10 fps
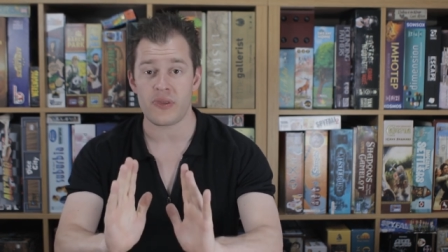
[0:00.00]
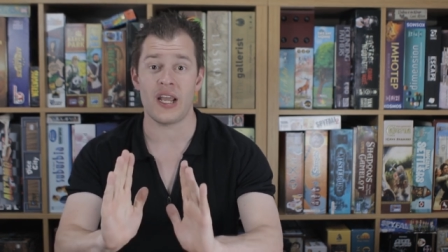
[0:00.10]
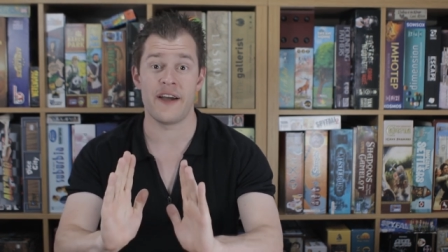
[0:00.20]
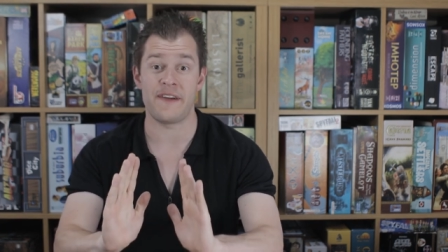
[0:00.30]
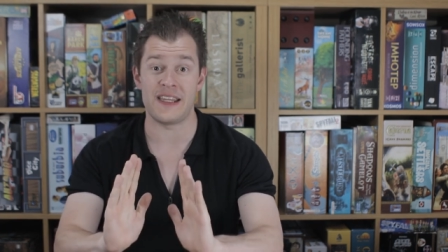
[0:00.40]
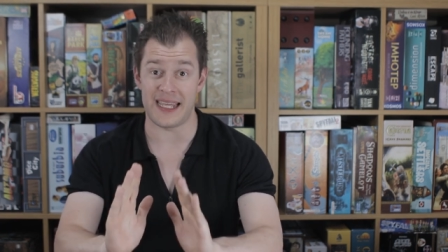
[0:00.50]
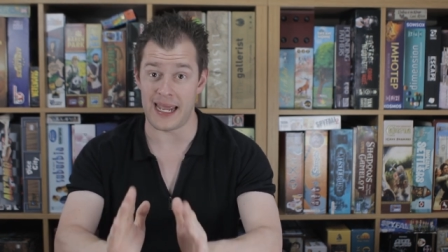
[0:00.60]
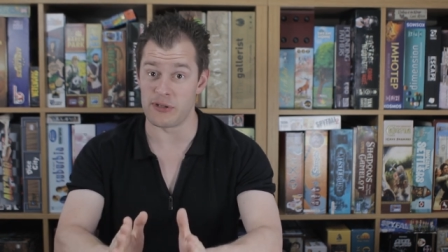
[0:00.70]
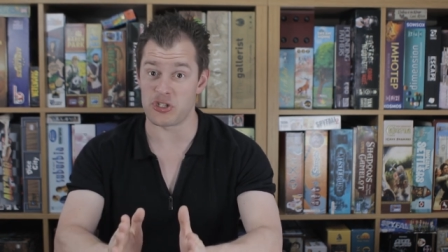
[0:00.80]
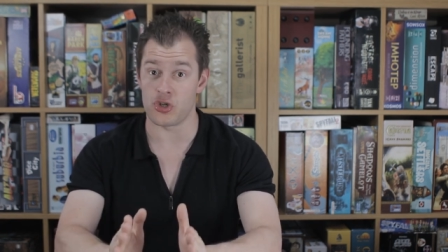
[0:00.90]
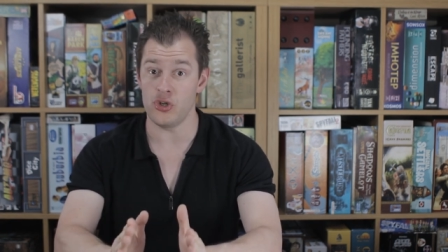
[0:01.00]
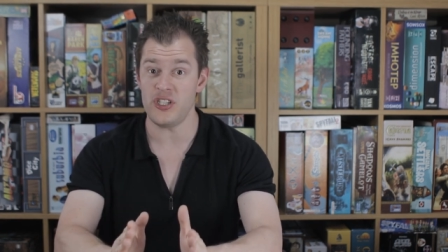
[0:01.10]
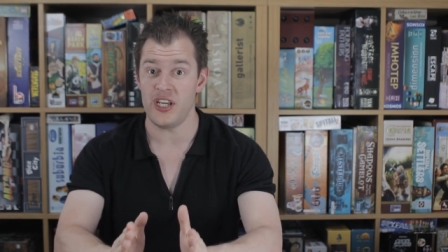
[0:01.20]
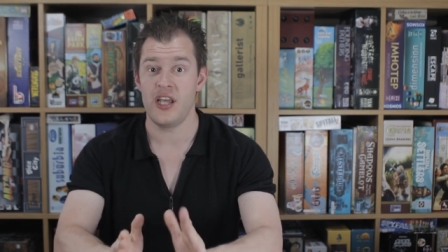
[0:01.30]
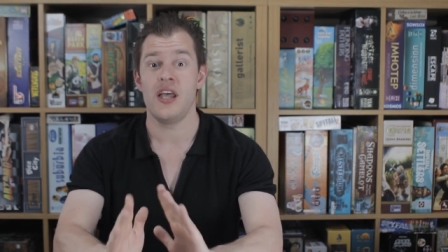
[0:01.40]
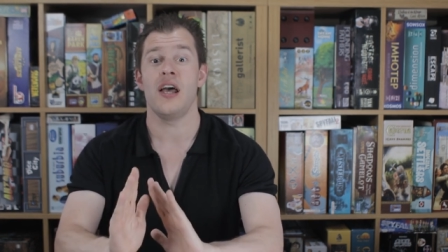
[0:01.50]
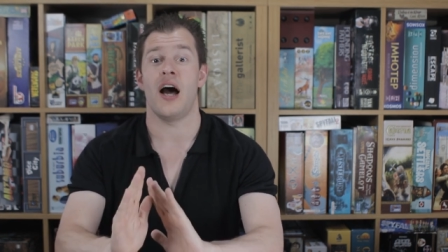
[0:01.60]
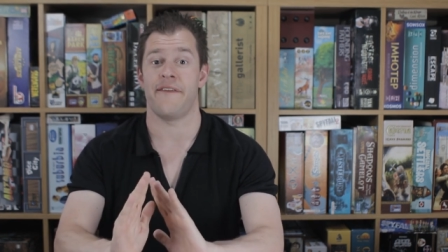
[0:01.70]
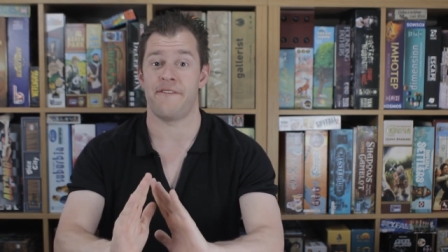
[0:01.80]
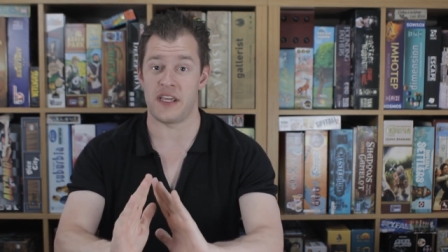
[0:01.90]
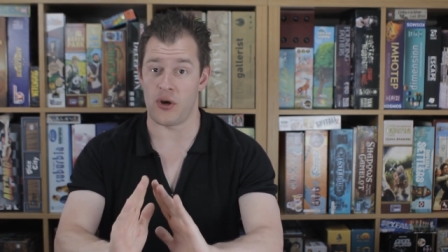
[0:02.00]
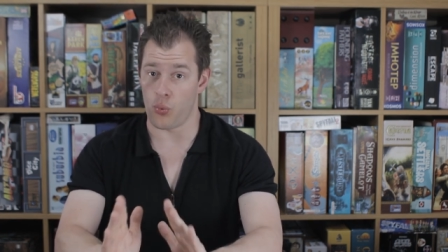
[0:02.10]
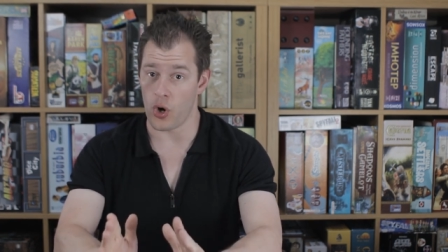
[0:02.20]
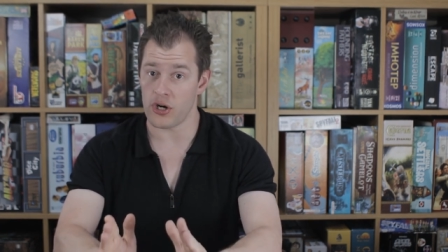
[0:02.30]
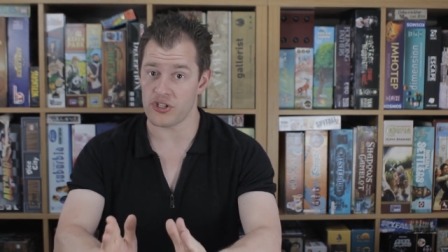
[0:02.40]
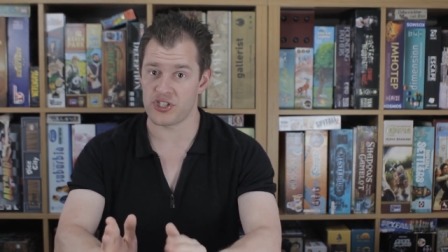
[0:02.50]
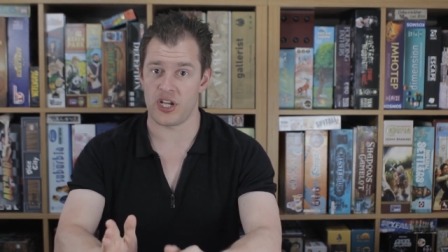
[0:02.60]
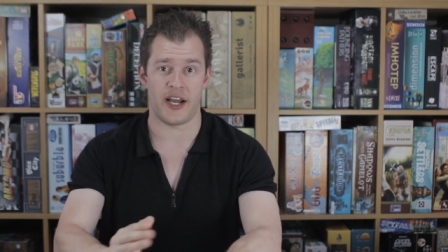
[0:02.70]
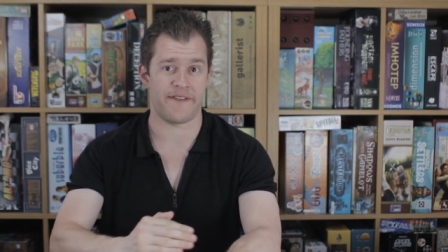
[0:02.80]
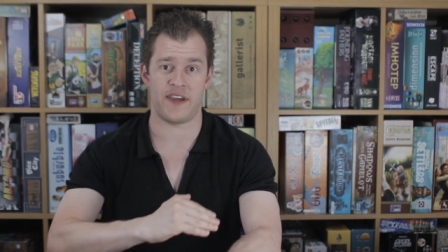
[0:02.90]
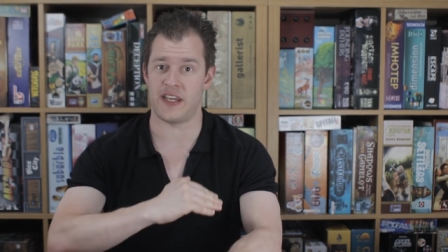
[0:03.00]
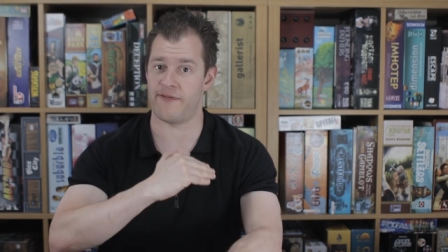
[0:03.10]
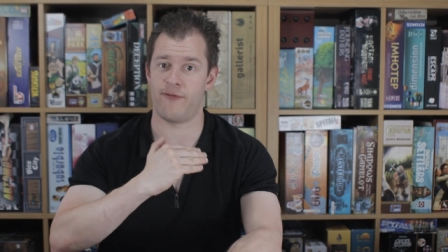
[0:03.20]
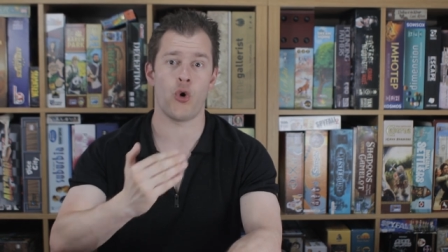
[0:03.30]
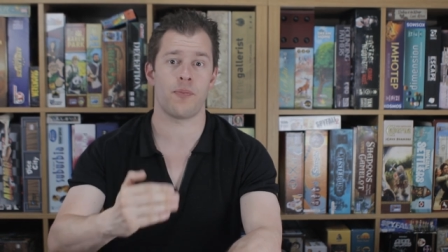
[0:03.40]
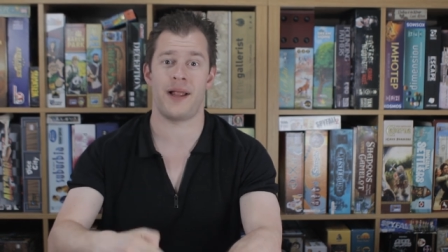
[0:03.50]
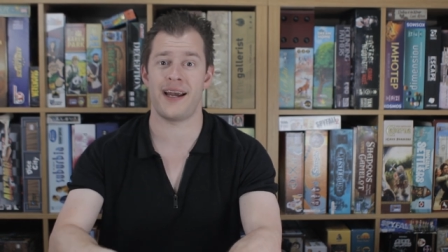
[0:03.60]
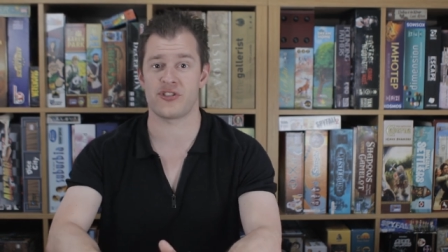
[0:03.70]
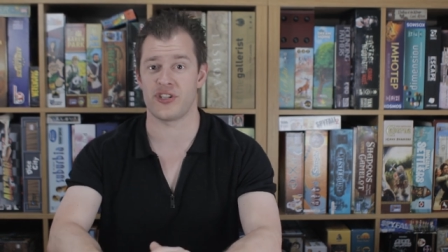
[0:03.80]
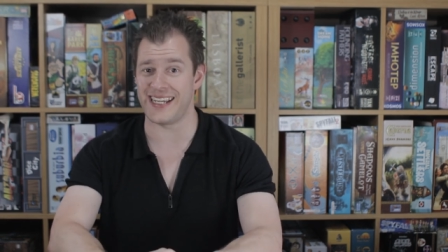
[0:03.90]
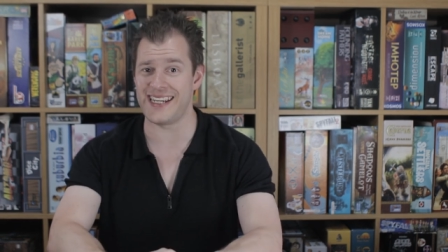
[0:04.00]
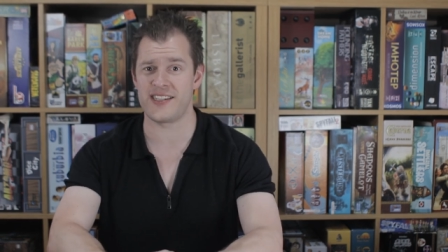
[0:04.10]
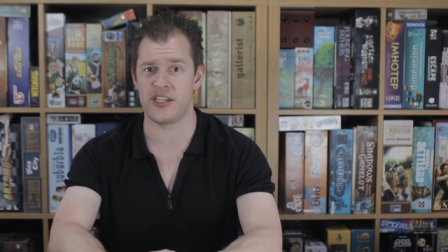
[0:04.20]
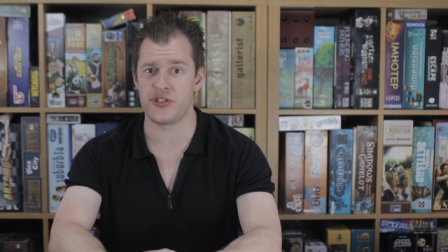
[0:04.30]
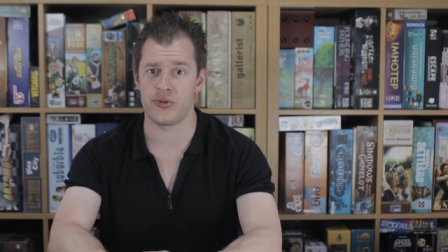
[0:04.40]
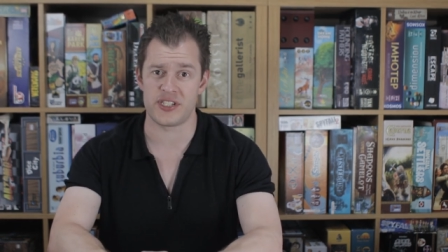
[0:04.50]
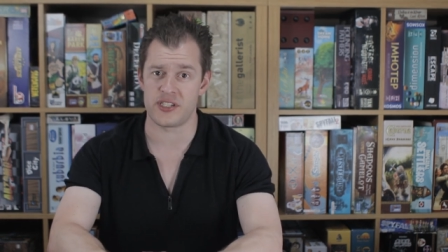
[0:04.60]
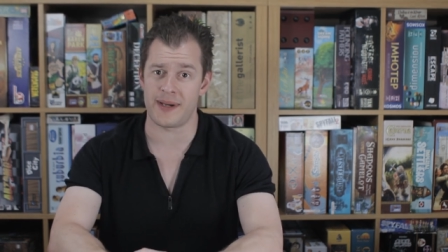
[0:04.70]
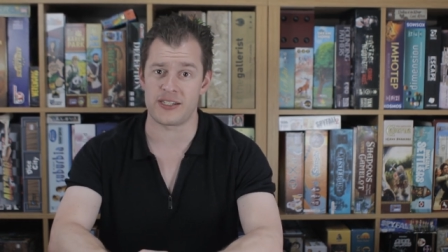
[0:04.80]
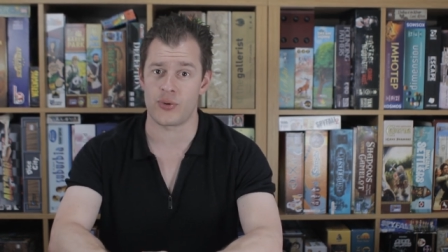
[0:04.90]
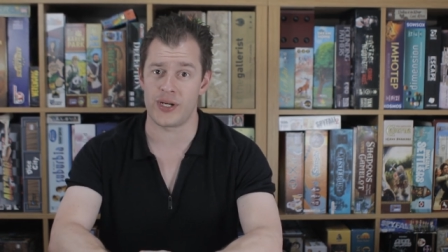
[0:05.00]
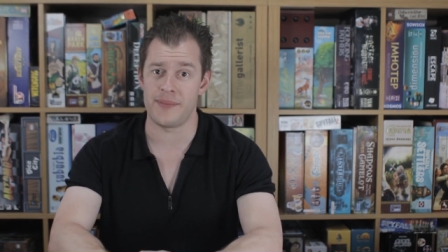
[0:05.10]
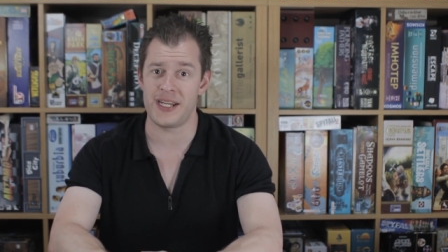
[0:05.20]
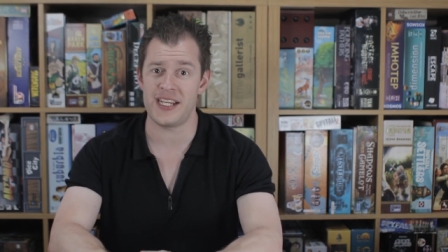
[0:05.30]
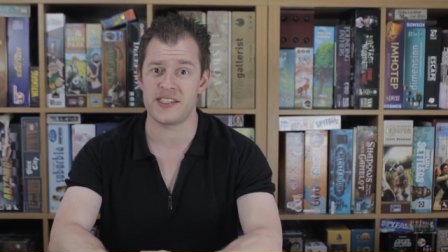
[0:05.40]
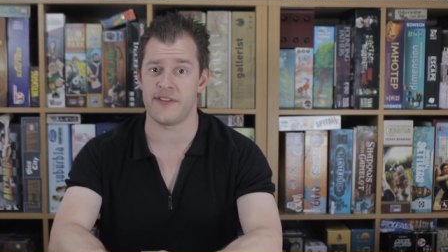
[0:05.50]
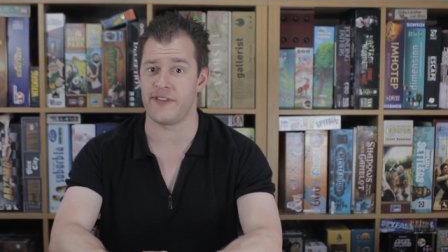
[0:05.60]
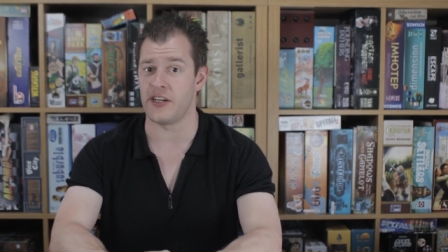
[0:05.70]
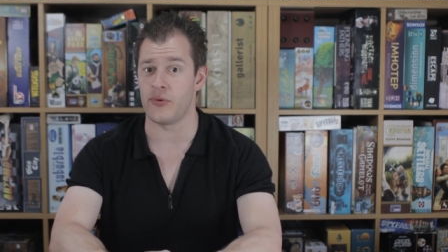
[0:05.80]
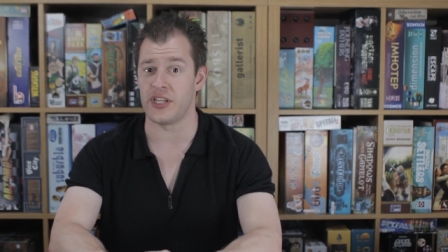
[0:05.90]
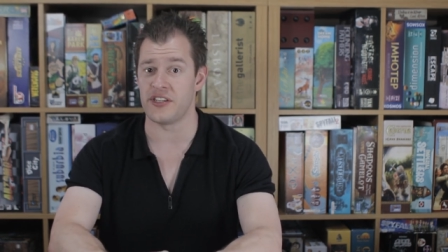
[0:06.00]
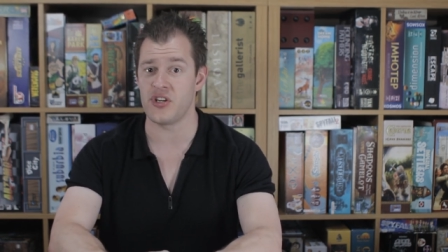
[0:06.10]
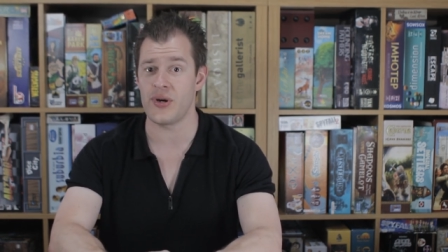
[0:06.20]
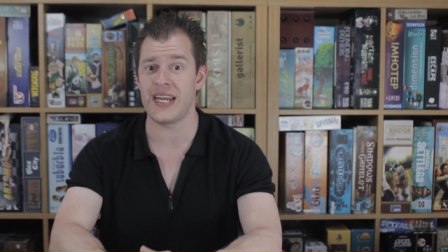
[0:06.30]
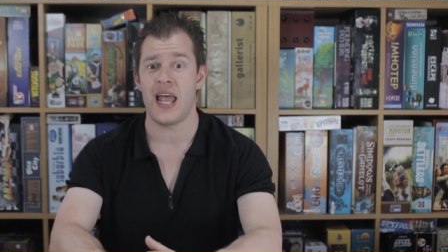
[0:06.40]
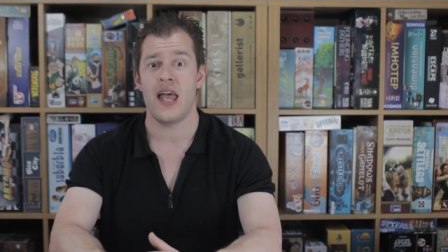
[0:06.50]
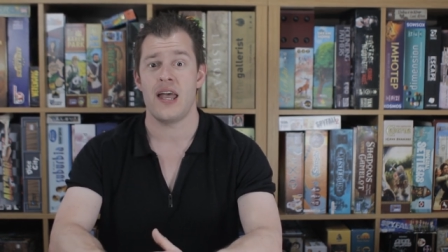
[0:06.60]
I think the game is good. I think it works. I think four players could easily do this in about 20 minutes if they know what they're doing.